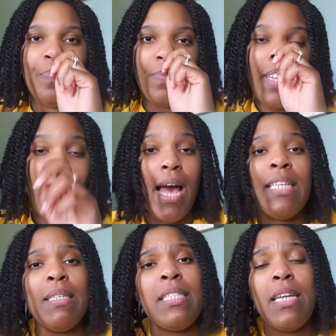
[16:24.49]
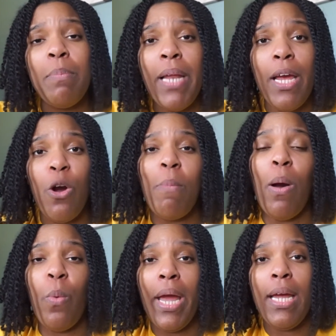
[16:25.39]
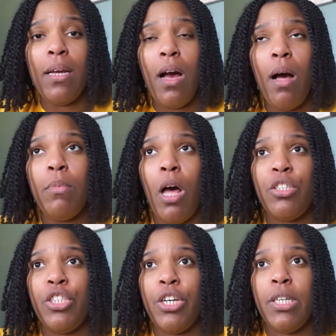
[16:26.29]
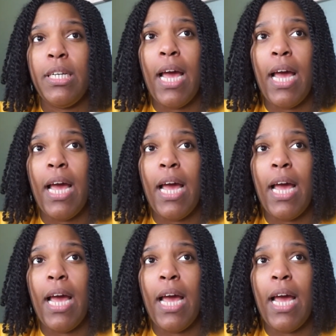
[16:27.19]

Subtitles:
yeah, it's an update on my weight loss journey.